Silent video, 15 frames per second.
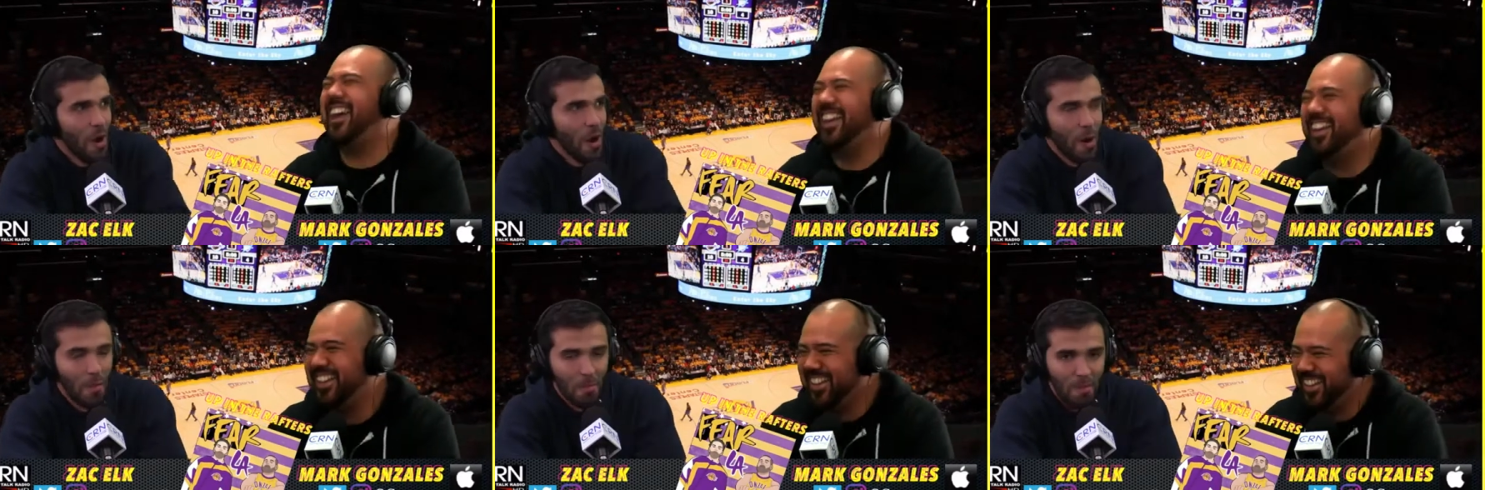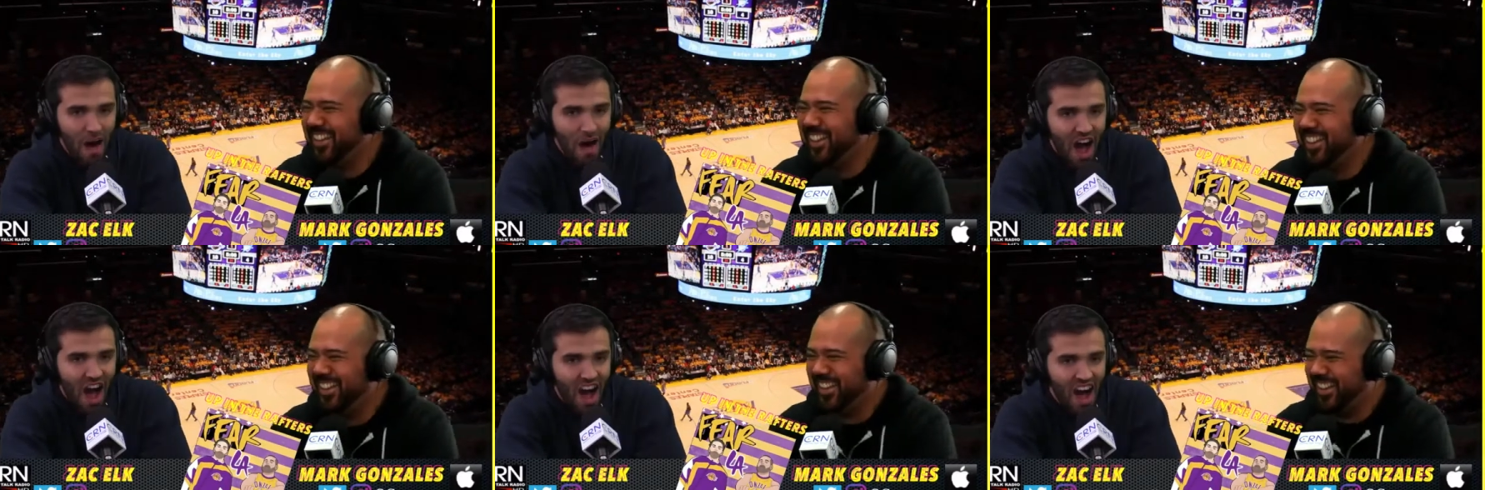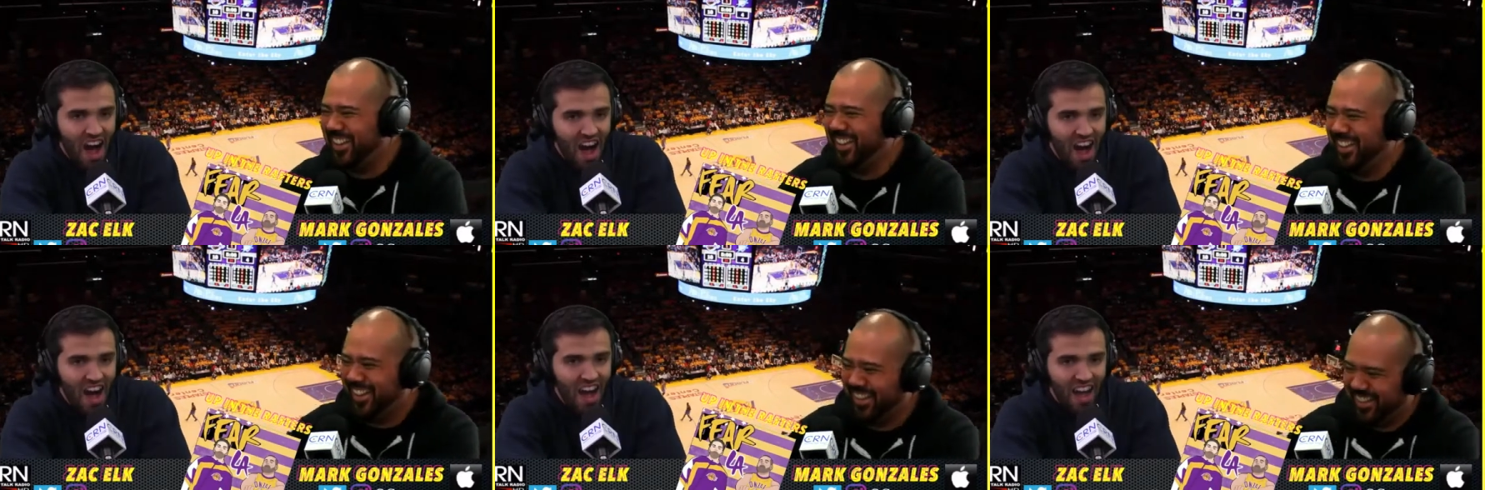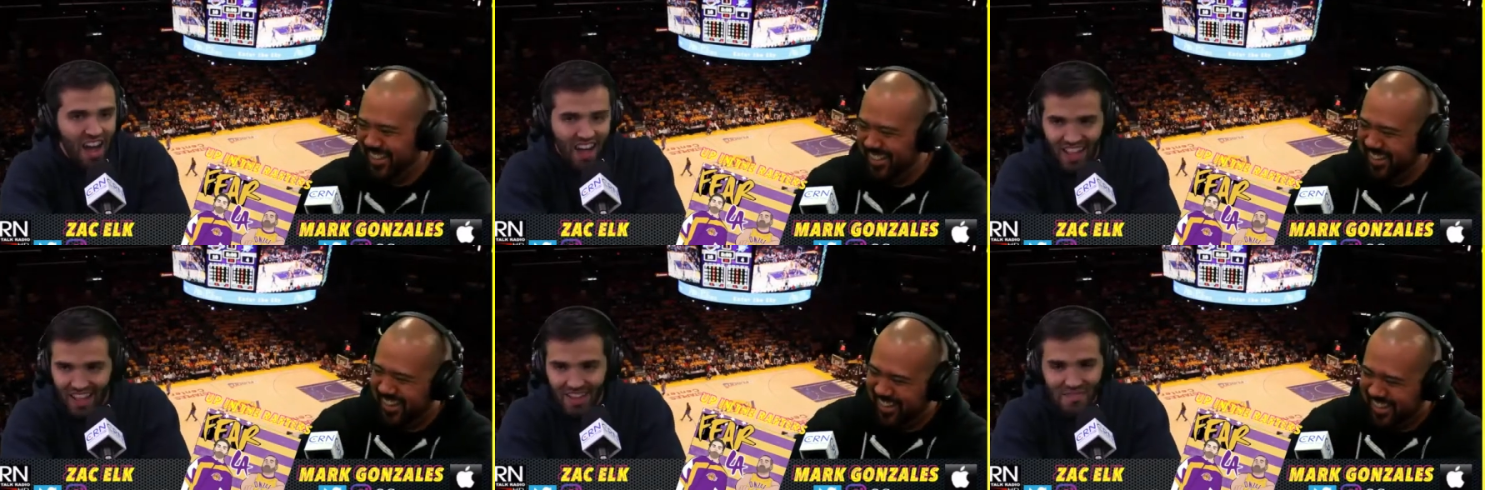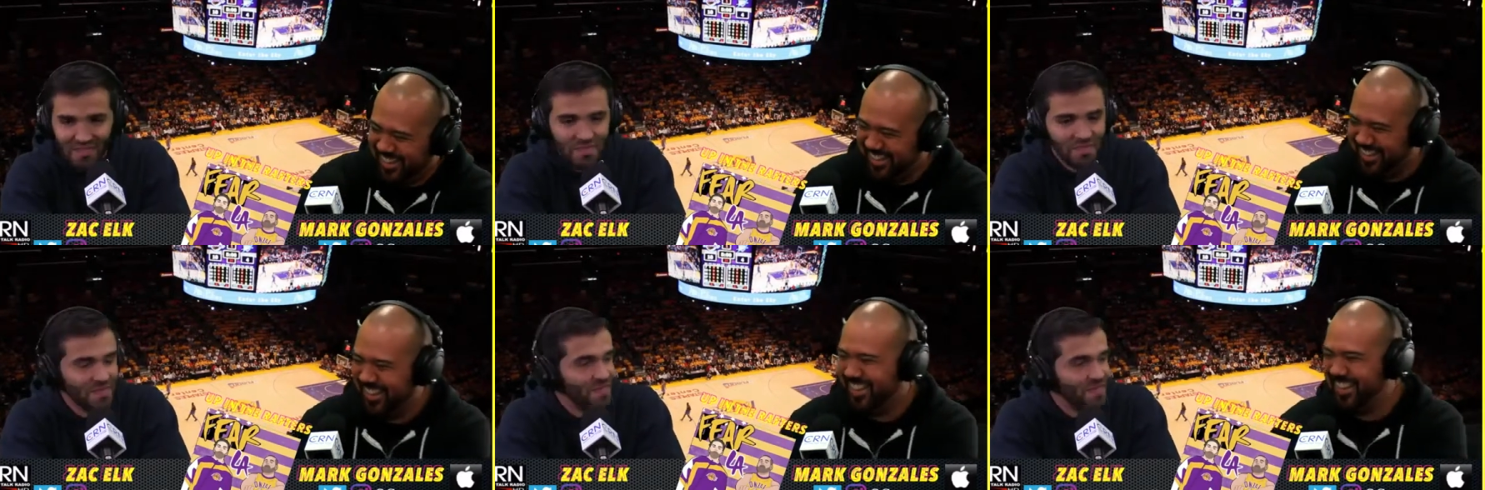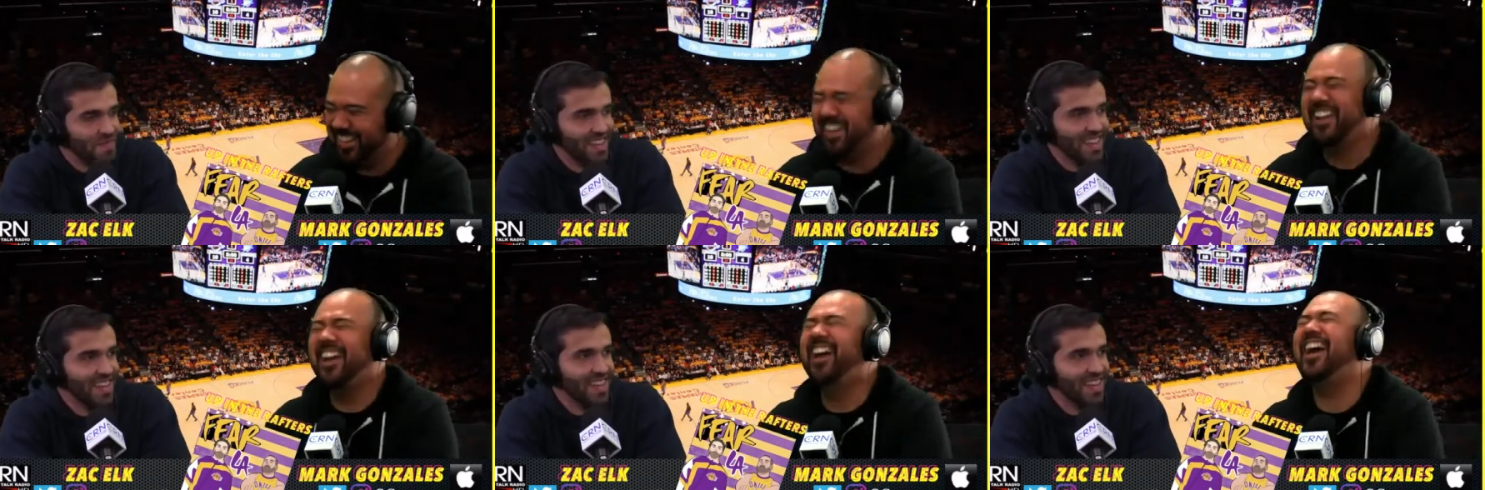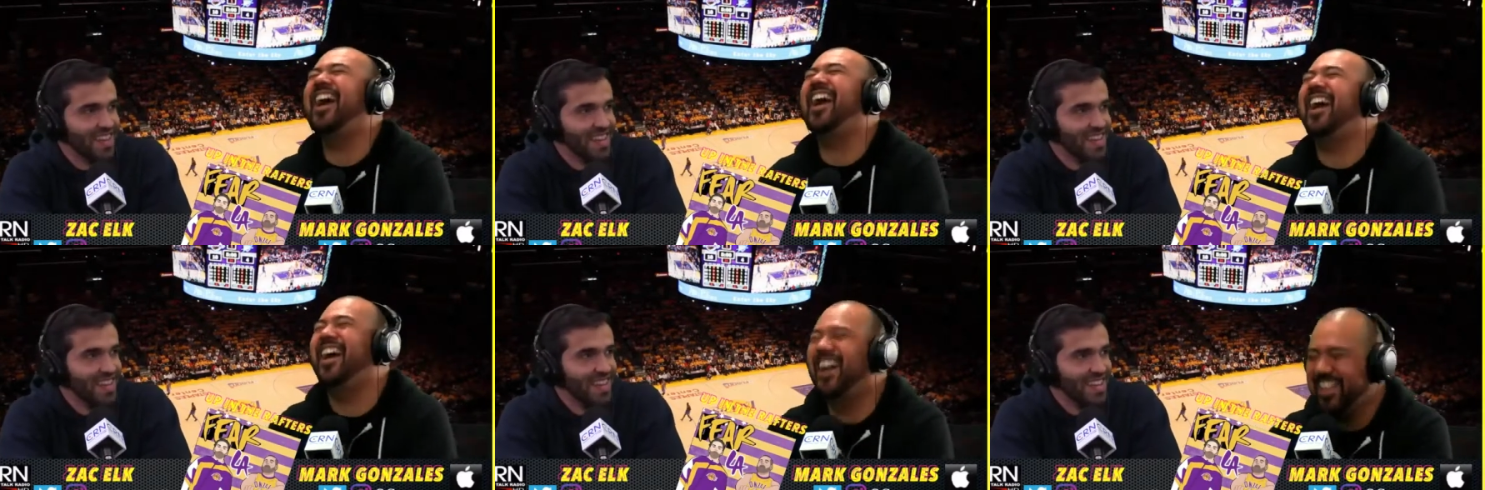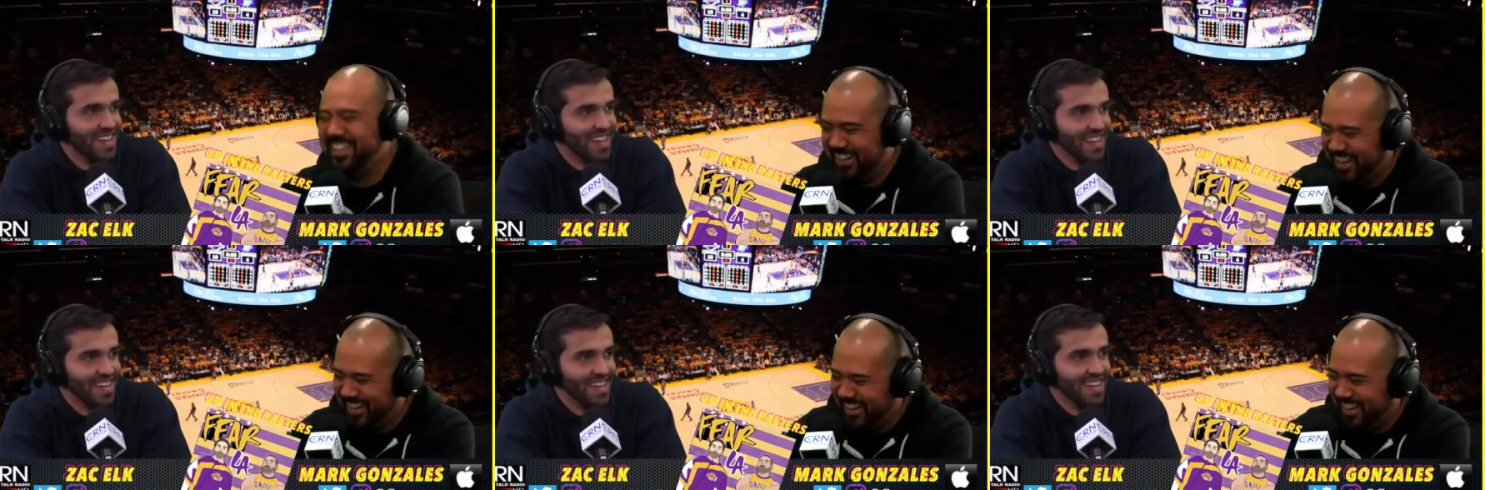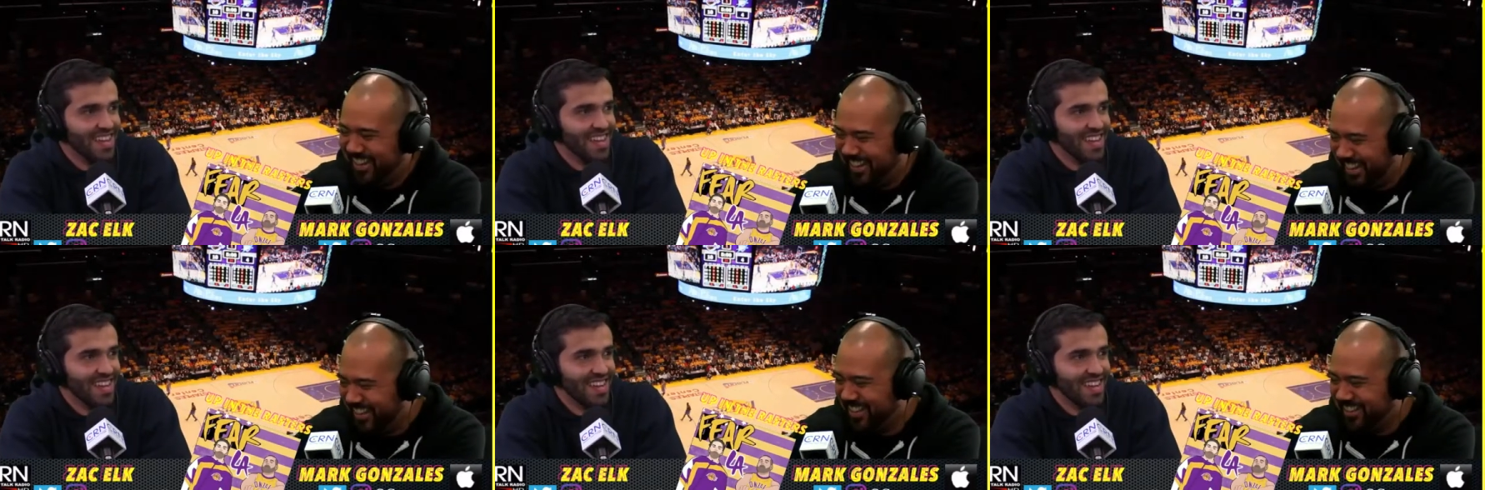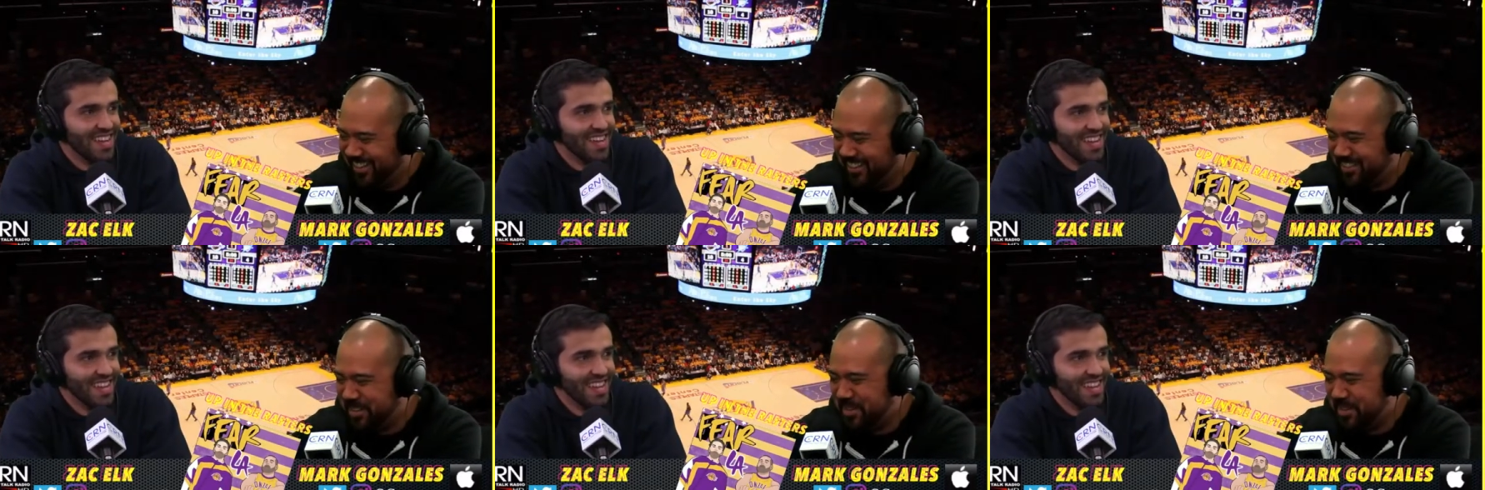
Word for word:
Speaker 1: Bull. I do your